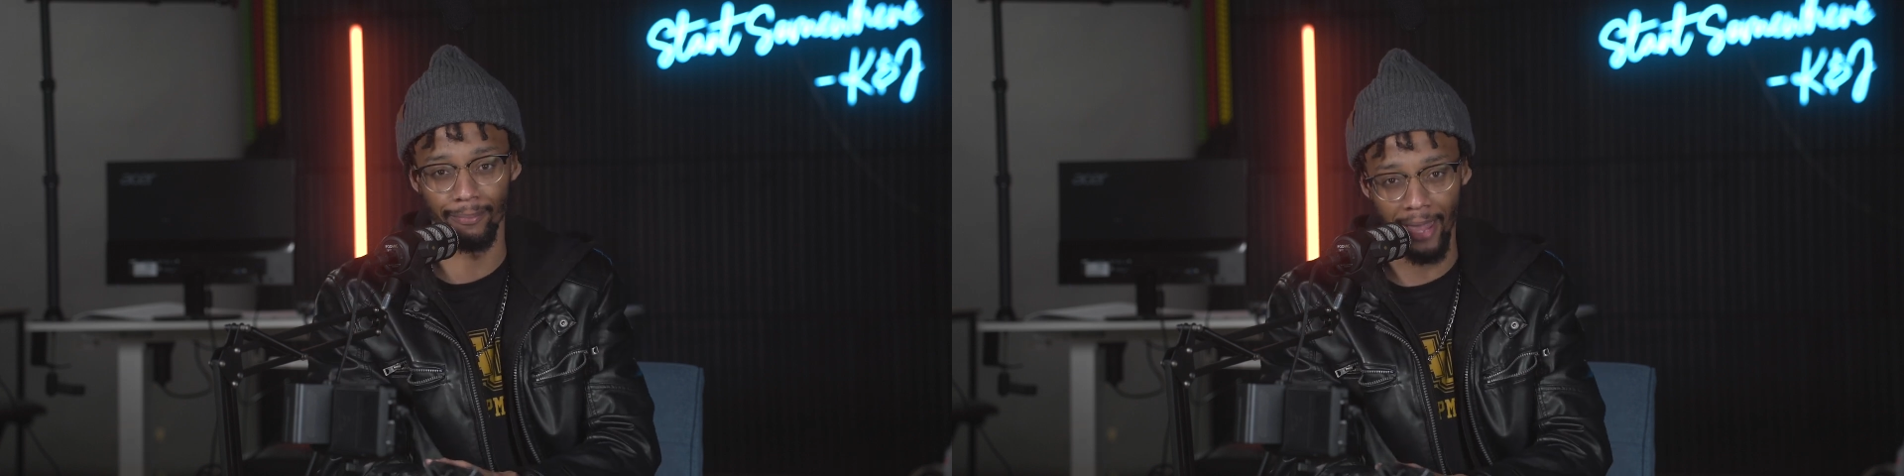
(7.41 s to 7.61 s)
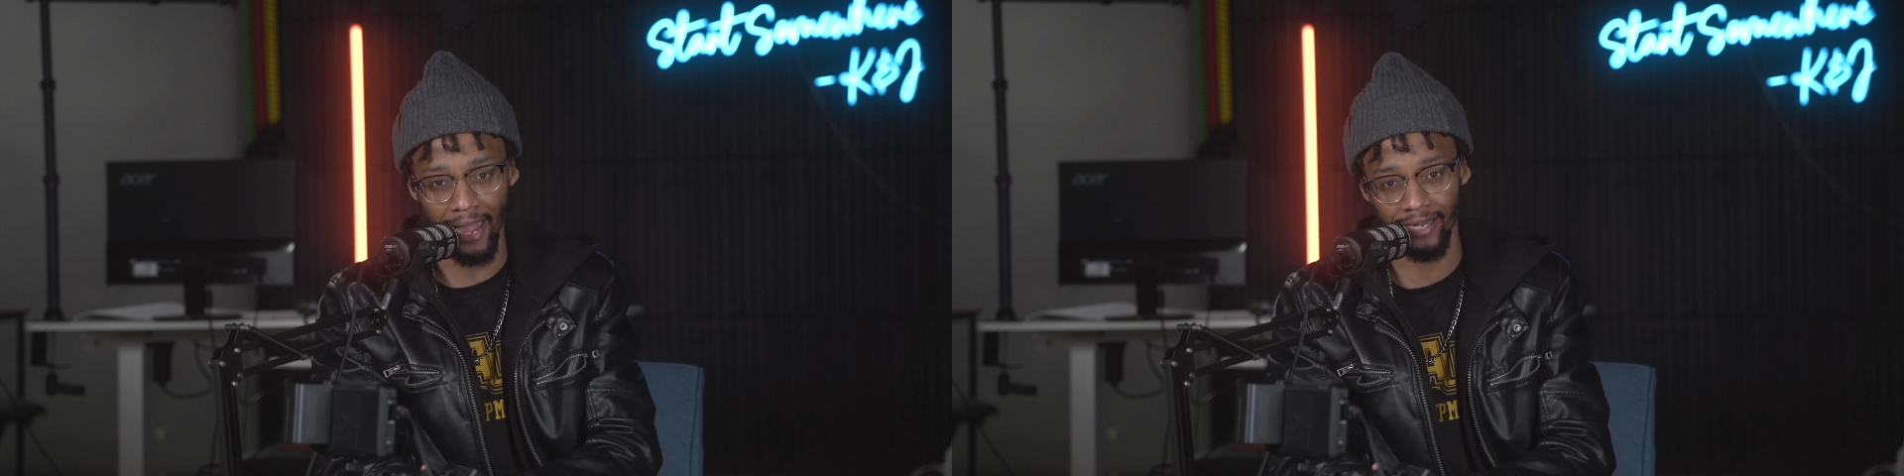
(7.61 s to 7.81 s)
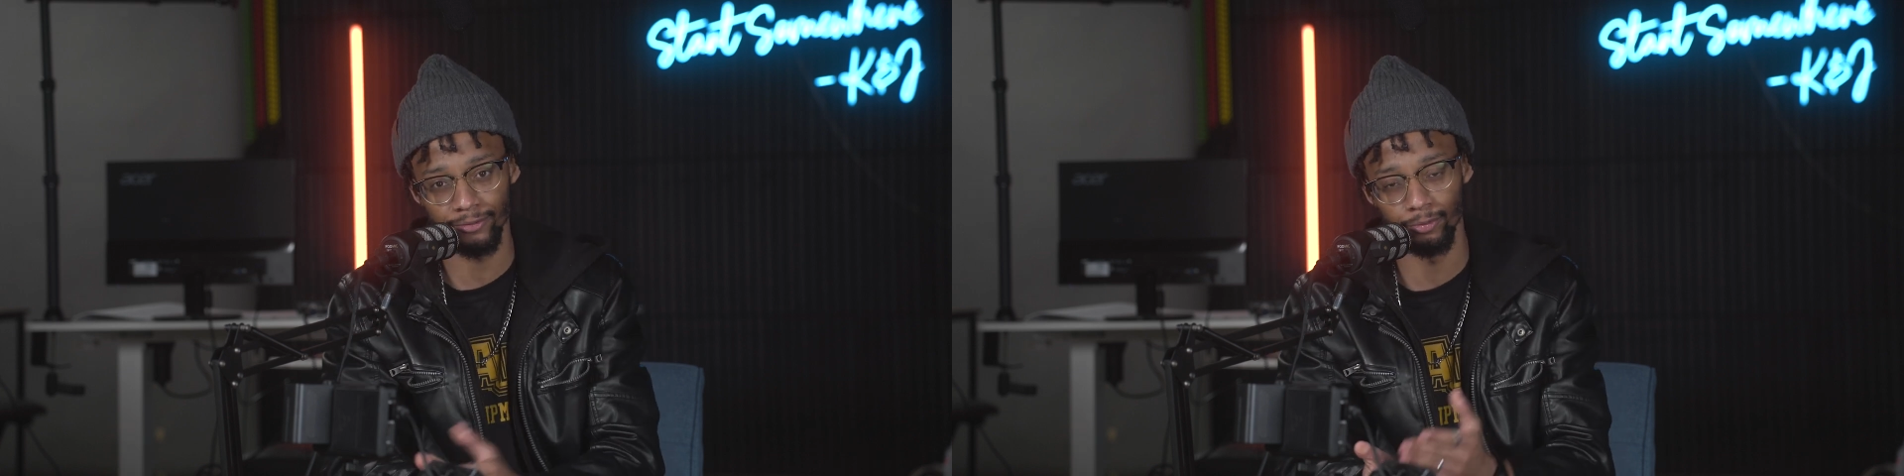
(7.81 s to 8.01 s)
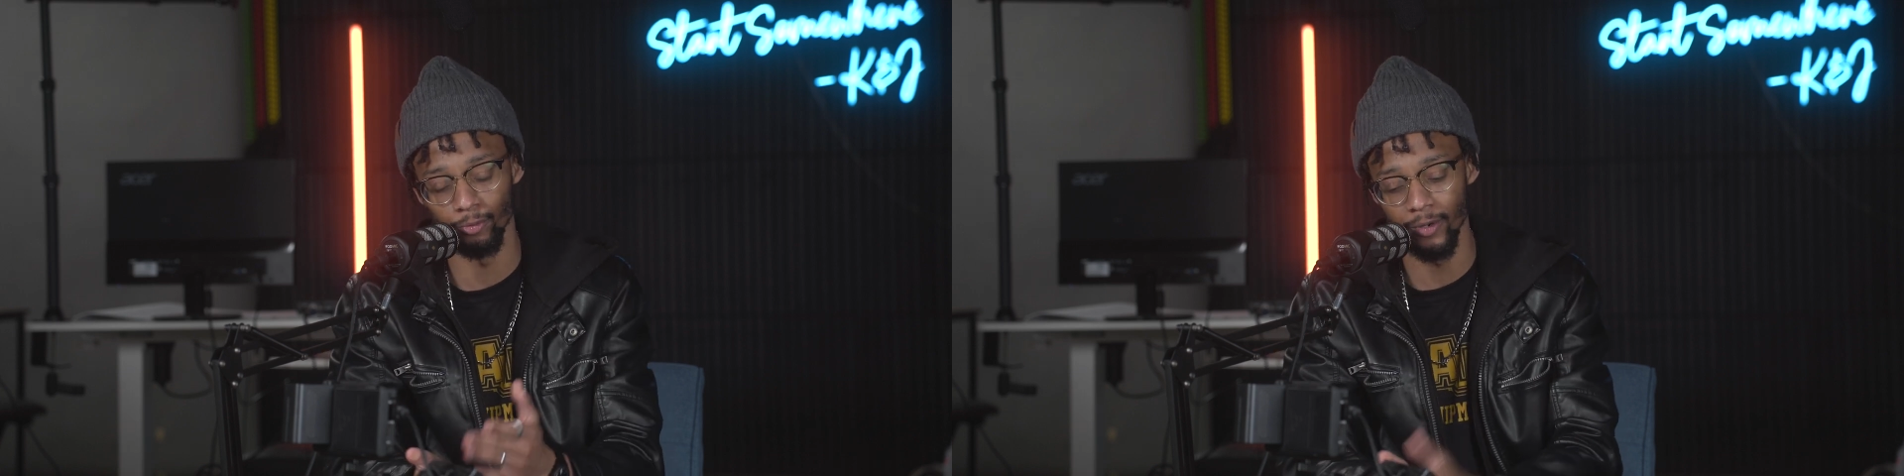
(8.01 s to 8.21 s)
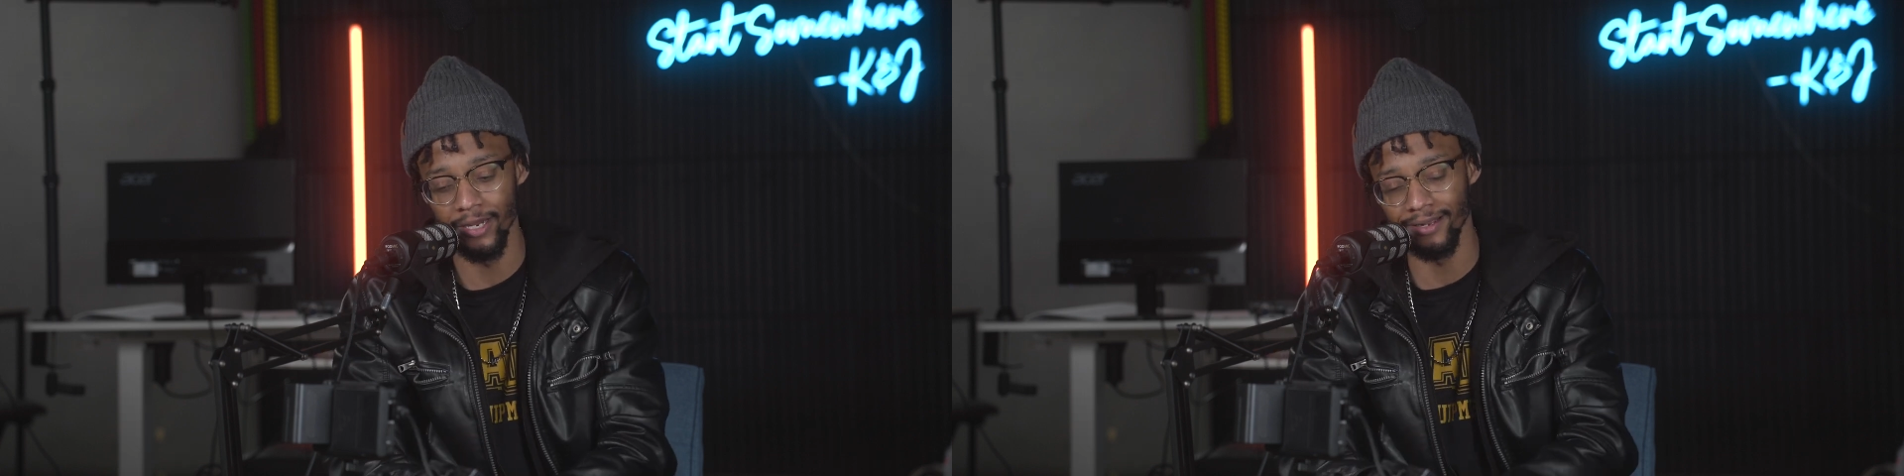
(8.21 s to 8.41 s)
past
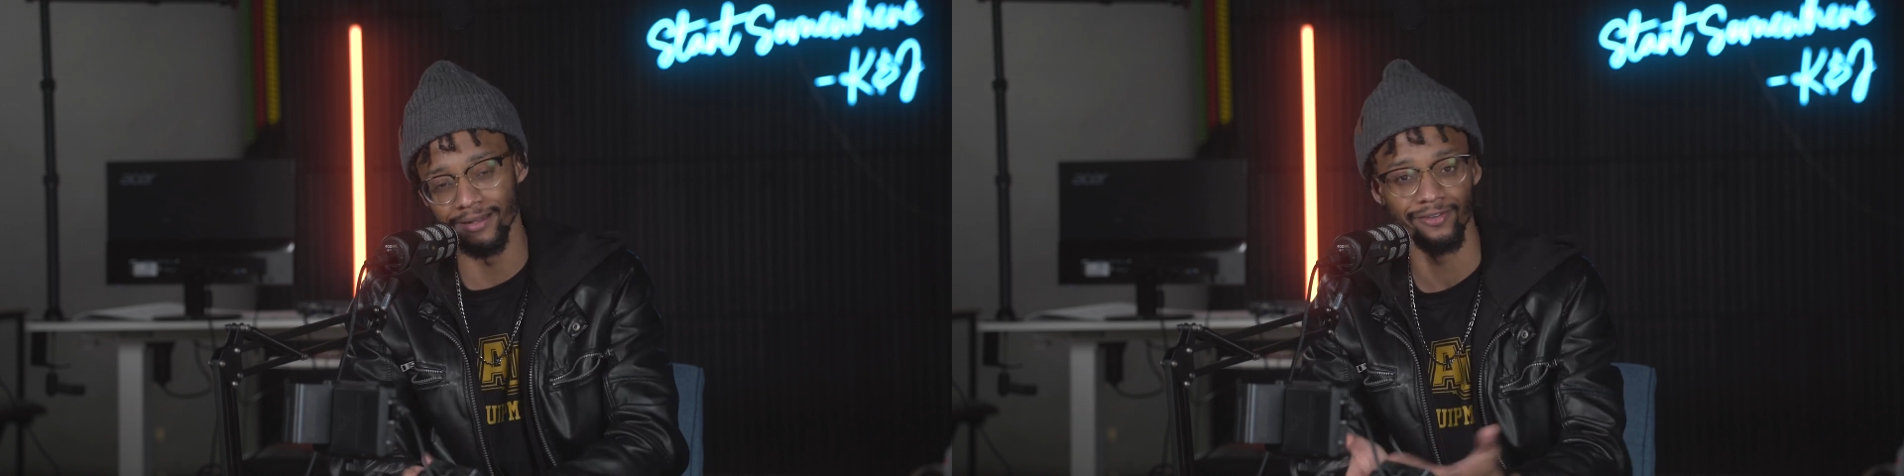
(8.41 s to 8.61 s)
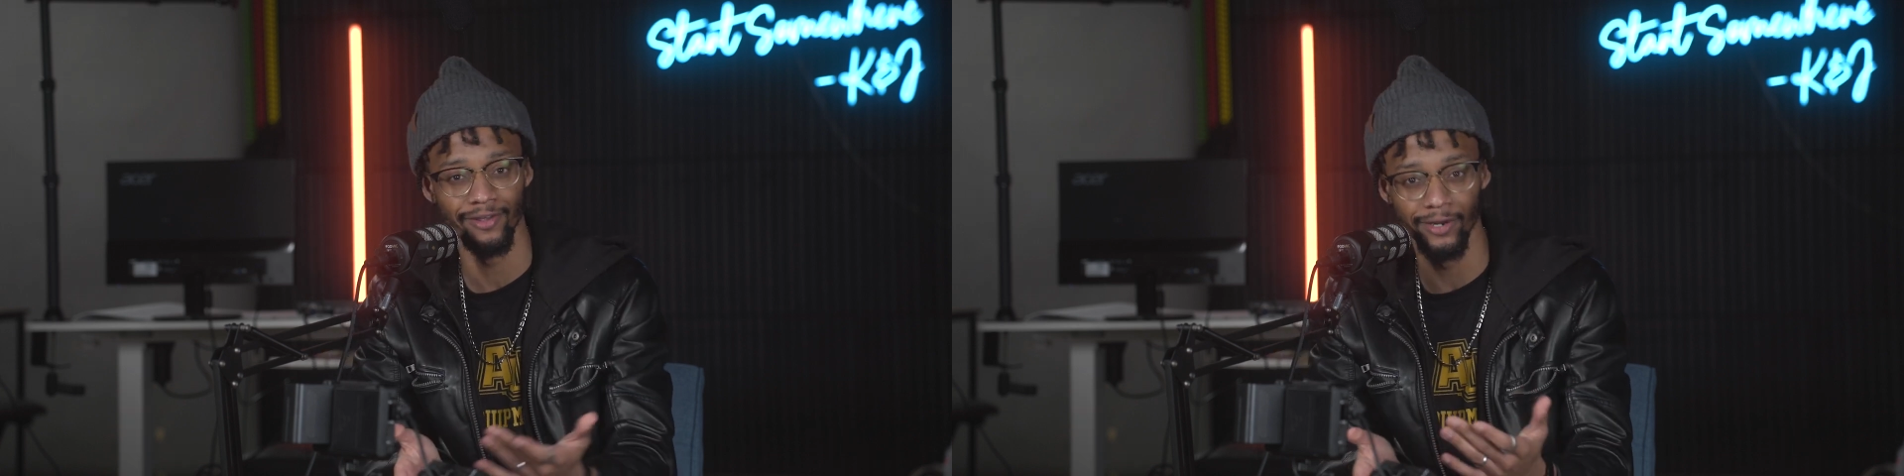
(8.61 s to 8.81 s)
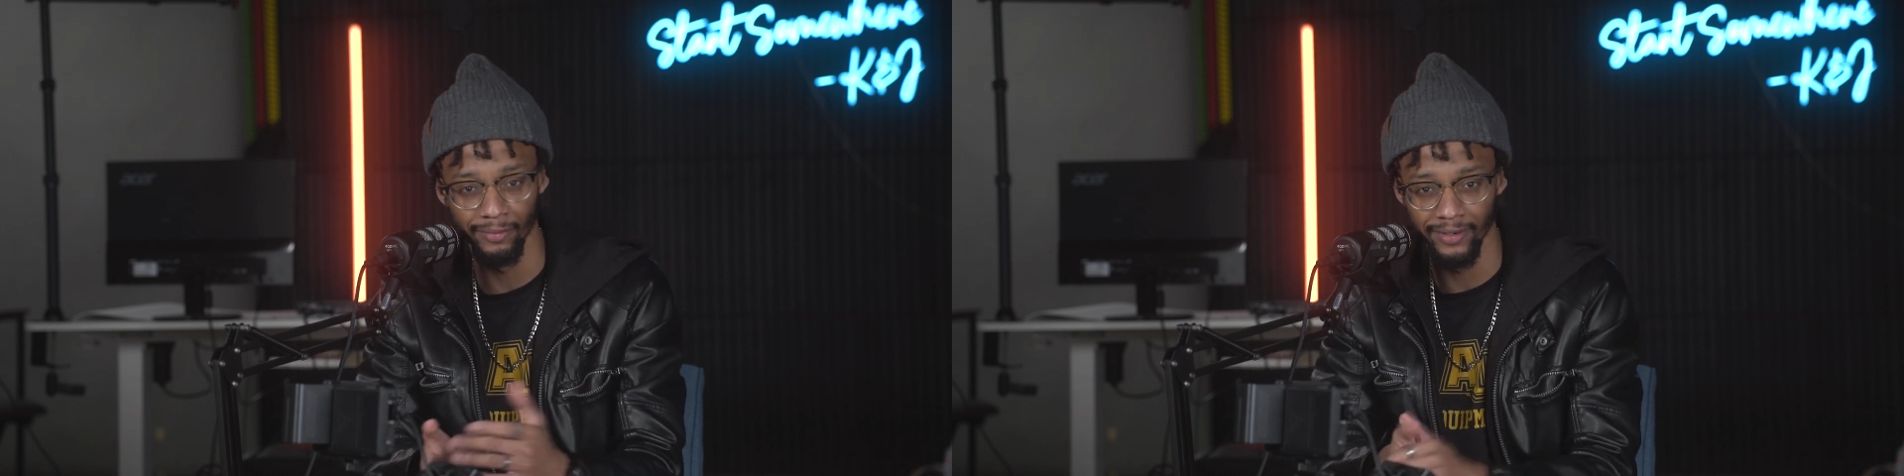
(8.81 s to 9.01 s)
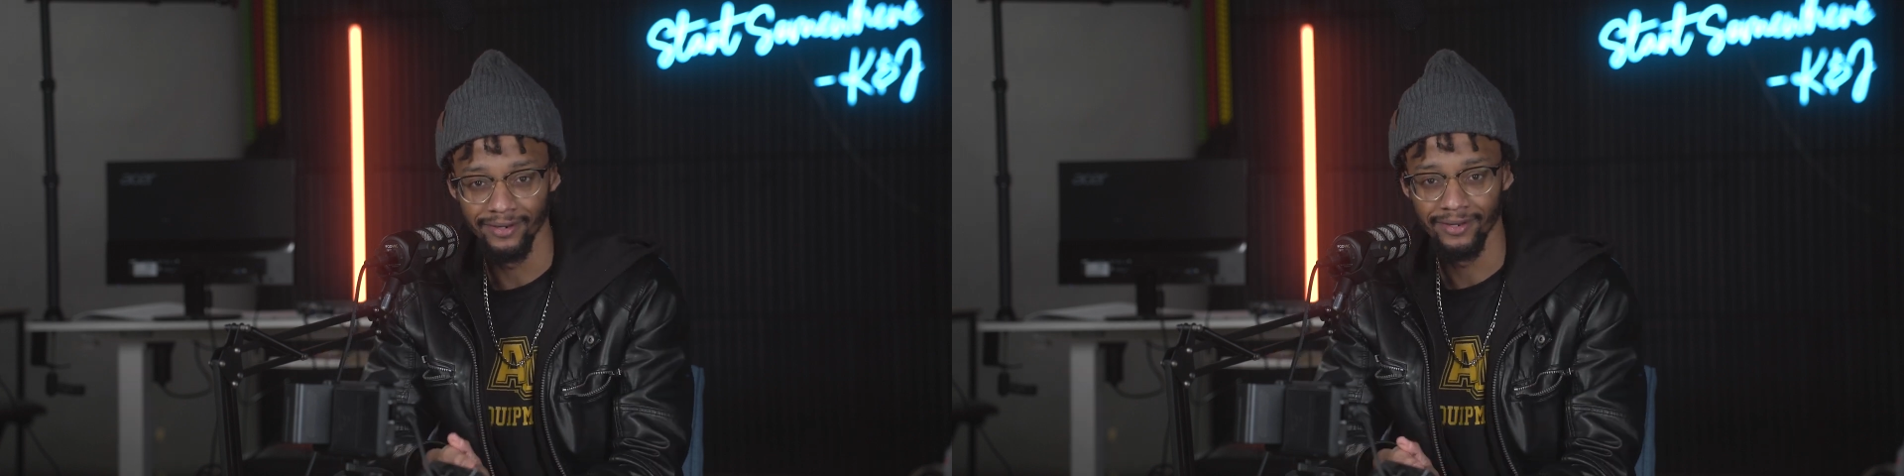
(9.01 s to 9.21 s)
week. Let's get into it.